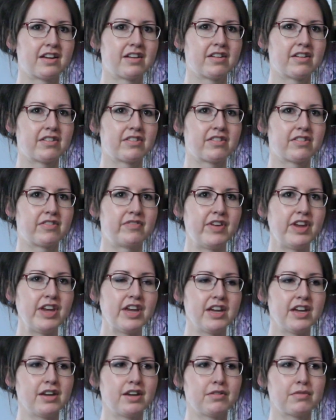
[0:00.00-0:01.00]

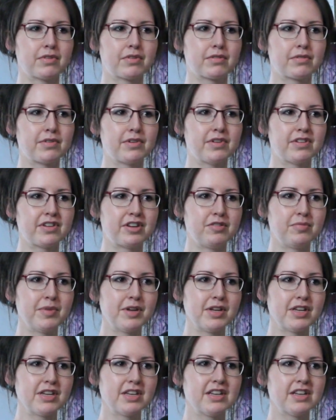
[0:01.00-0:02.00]
speaking with a real
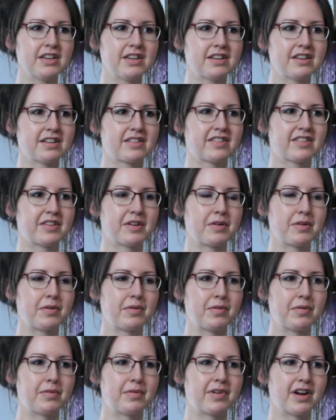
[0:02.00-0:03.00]
human,
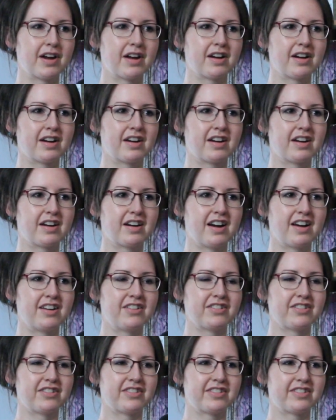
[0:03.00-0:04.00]
so I
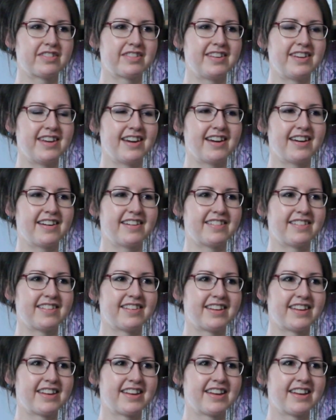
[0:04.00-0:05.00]
just
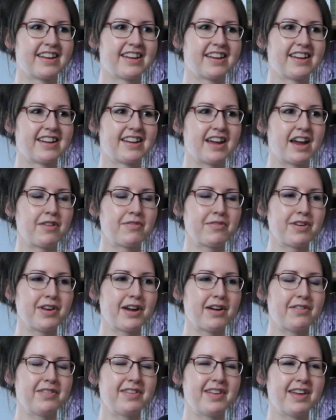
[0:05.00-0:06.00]
every
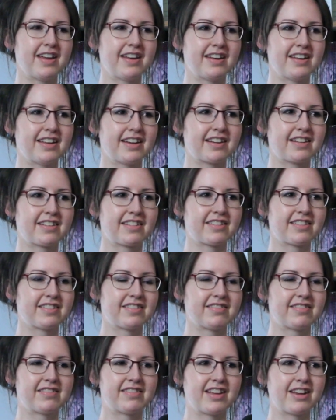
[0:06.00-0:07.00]
now and then, like,
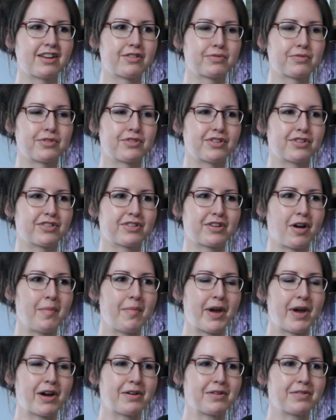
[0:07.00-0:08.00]
things would just come
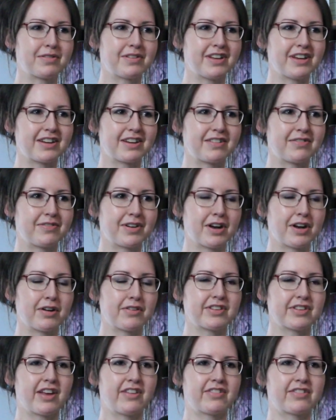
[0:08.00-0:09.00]
out, like when I was
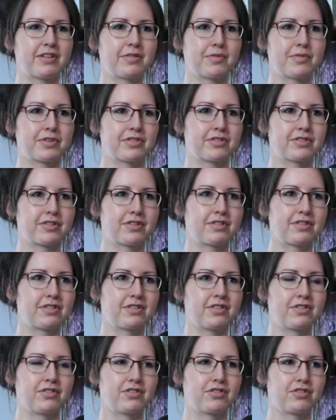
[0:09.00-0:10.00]
asking what a
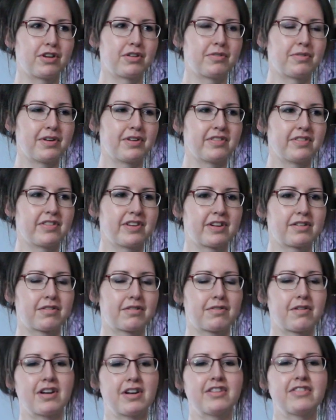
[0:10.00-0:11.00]
certain drink was, like,
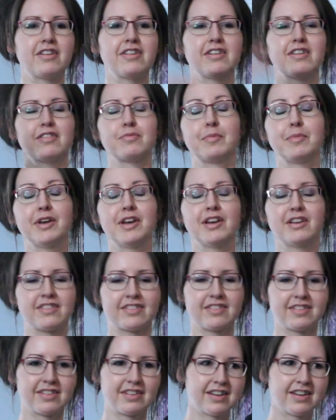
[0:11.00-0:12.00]
¿Cuáles son las
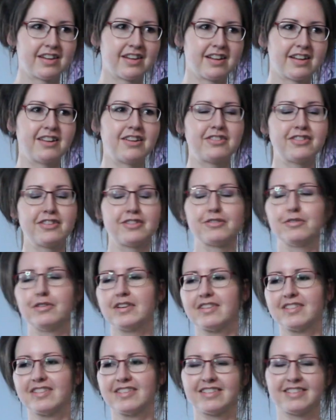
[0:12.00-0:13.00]
bebidas? Los
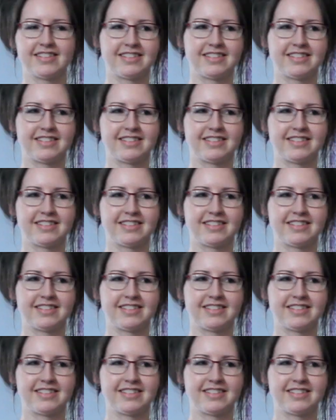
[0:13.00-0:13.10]
azules.